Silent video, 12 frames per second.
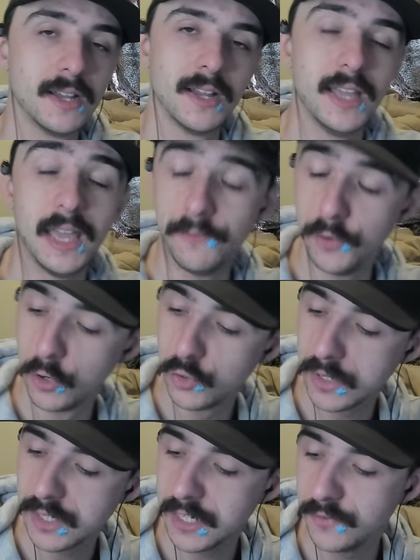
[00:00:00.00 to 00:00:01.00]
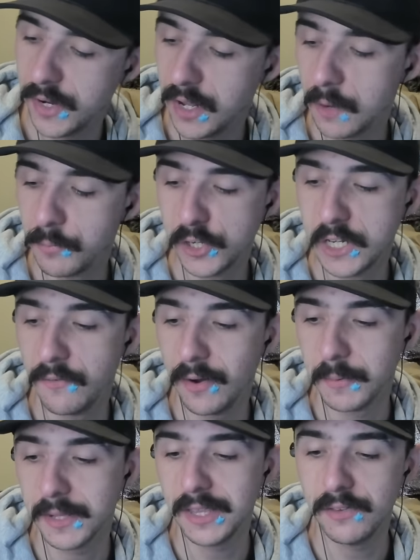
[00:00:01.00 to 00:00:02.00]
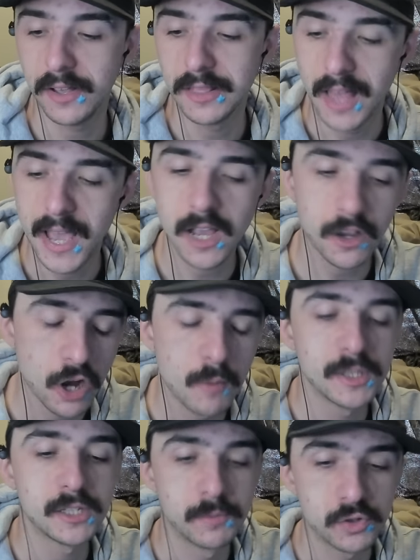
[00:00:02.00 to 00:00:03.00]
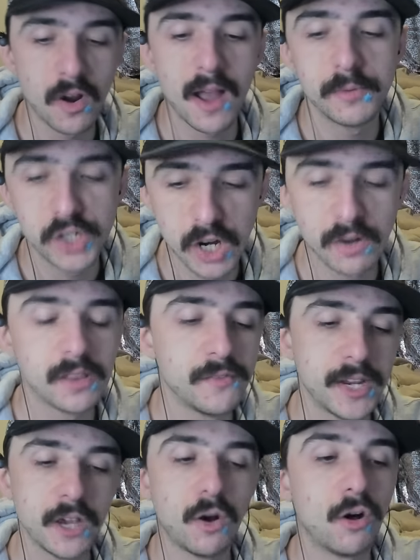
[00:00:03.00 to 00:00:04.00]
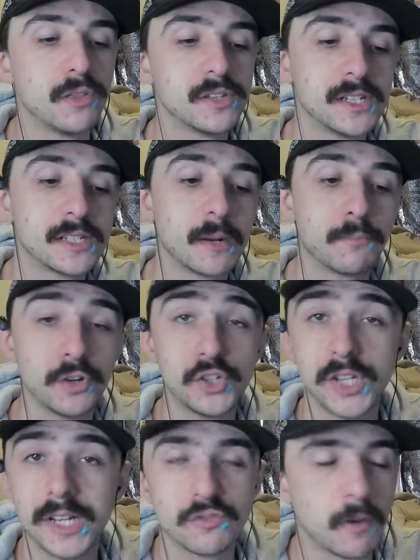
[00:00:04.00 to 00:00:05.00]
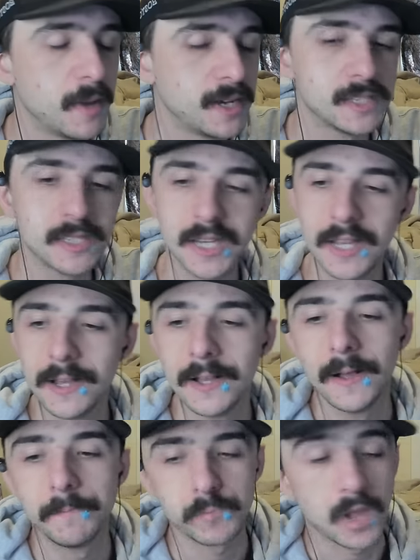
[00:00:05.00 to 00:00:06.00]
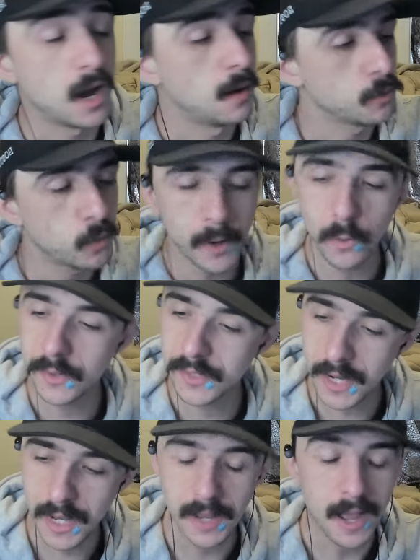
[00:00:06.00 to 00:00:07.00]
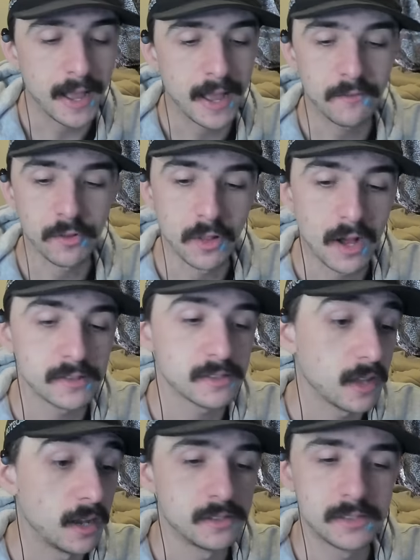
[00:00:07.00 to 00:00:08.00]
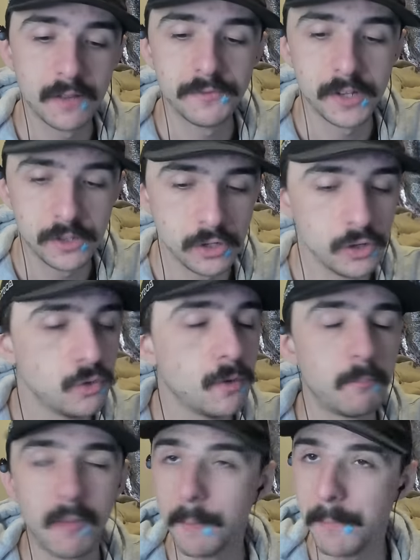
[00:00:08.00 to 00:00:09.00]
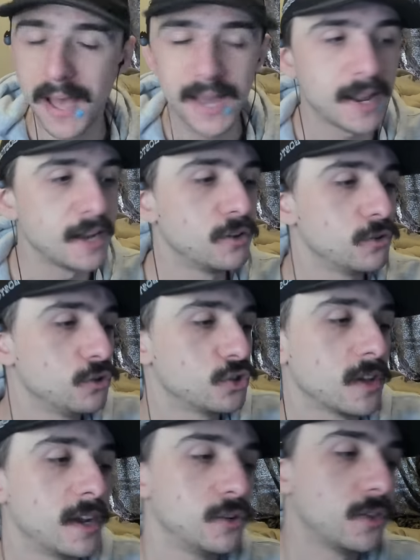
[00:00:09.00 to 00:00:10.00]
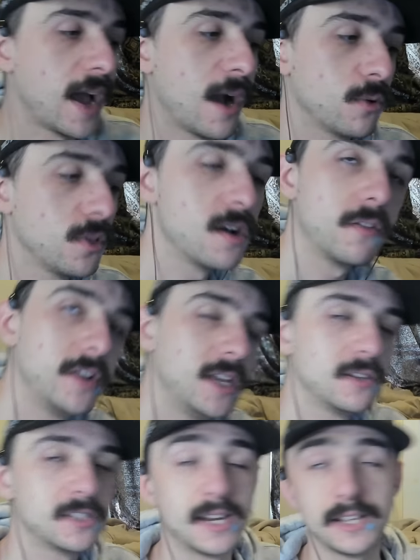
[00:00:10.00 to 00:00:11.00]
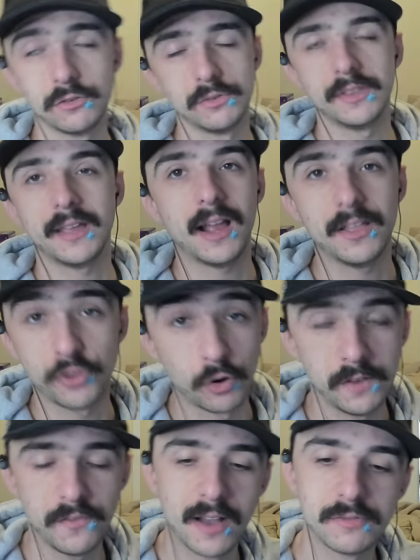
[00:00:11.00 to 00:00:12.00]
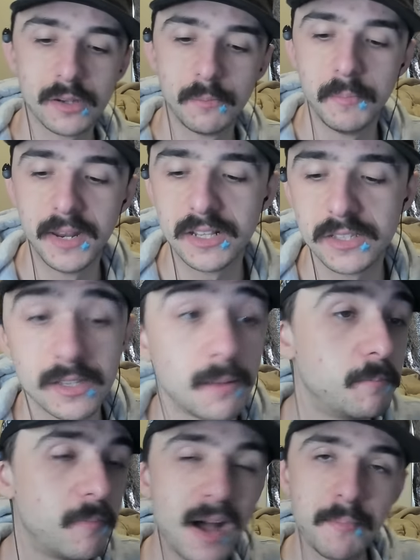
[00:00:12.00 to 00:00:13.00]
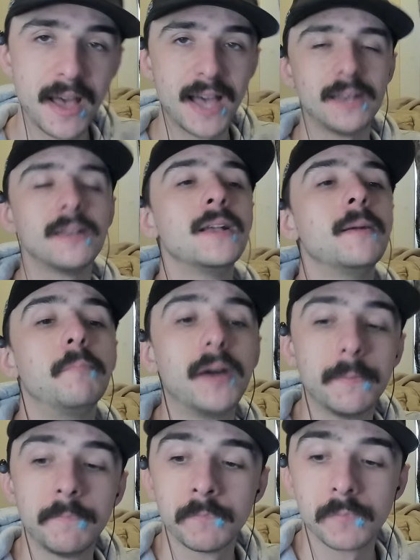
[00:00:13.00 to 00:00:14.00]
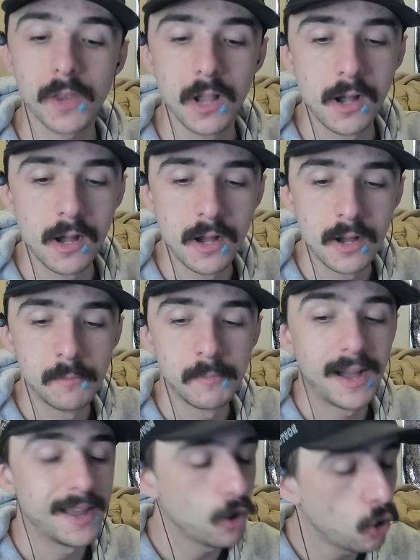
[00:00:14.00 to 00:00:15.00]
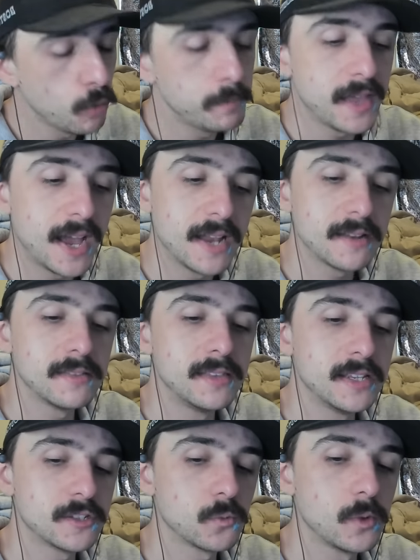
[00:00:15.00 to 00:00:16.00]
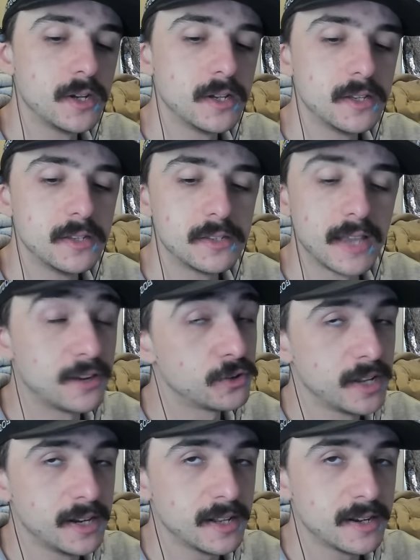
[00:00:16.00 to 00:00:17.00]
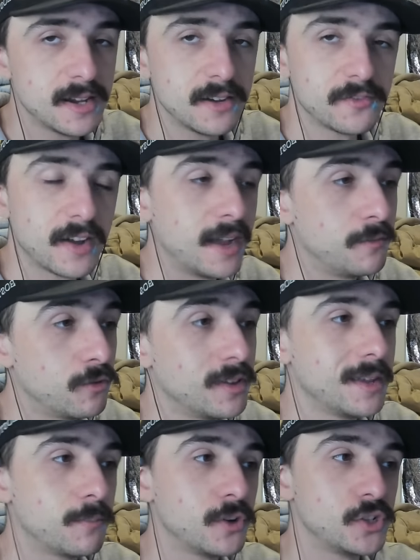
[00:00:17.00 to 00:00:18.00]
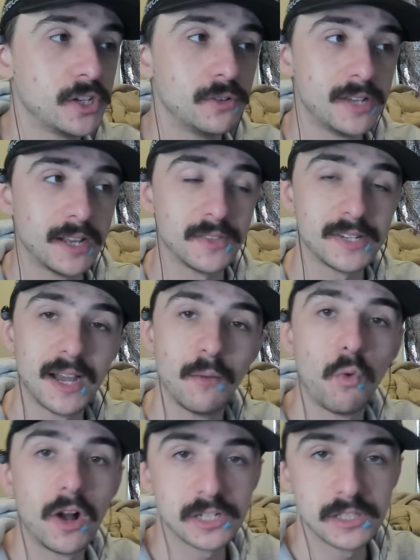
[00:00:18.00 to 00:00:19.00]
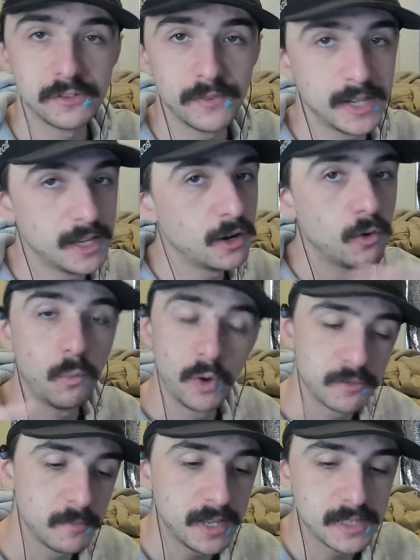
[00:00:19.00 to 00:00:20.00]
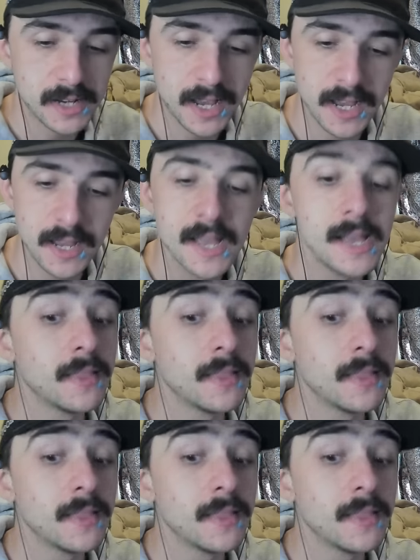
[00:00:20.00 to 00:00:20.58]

If you enjoyed today's video, I appreciate if everybody could leave a like, comment, subscribe, sharing the video, all those things I'd appreciate tremendously. Um, quick one today. I have a lot of stuff to do. My bad. I know usually I do the hour long videos. Today's only like 35 something minutes. My bad. But um, I hope that this was entertaining enough. I really appreciate you taking the time watching this video with me today.